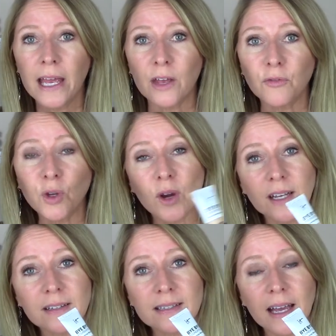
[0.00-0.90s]
If you're
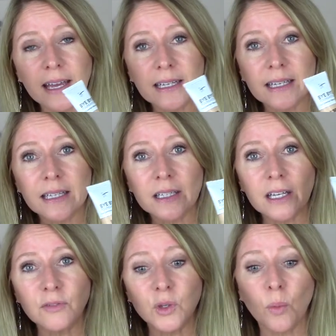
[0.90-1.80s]
undecided,
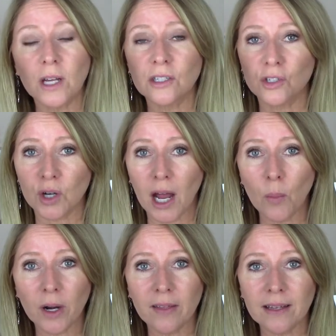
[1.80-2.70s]
if you want to try
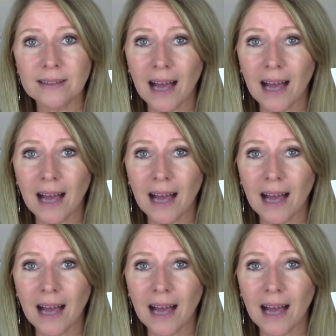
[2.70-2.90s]
one of these,